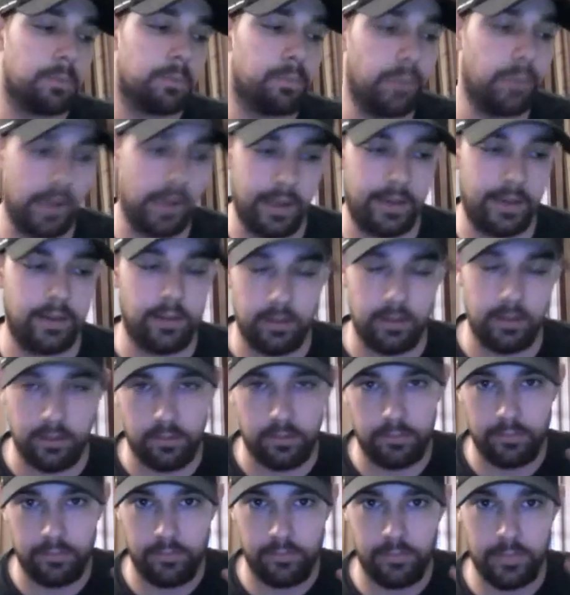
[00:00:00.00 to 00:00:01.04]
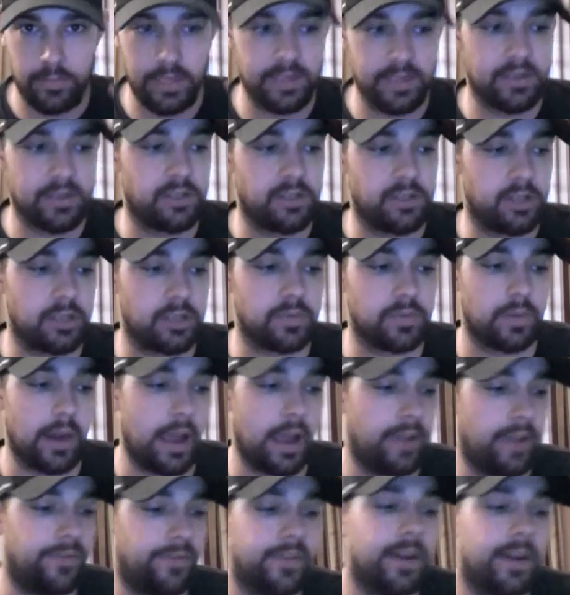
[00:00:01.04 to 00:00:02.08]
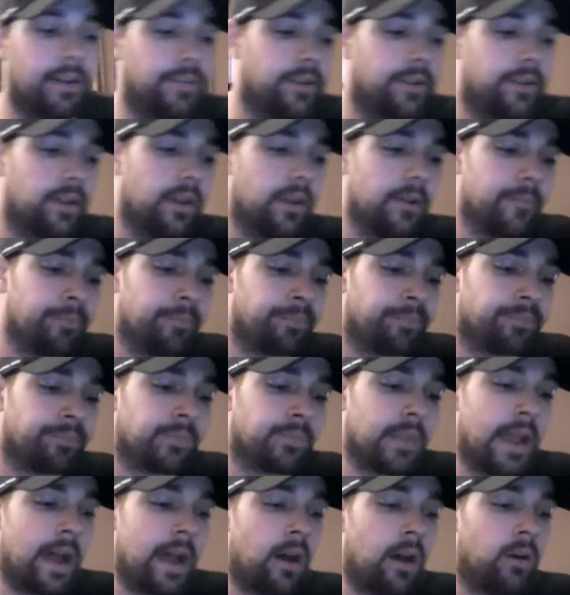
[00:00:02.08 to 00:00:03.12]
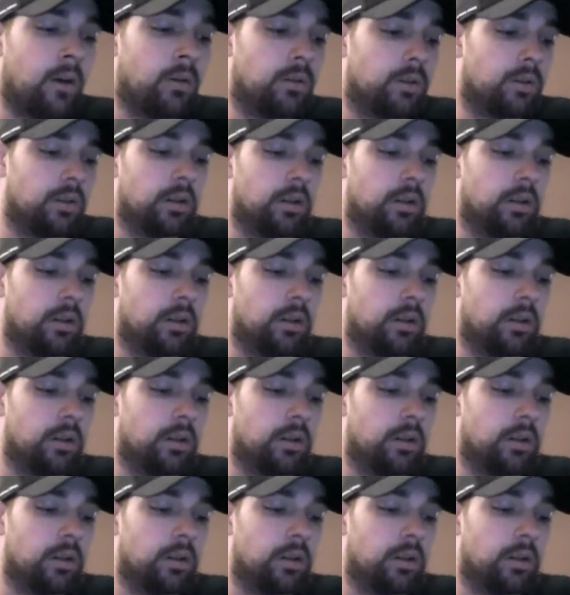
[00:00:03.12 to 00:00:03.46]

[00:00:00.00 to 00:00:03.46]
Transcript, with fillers: But this is just what I found. Now,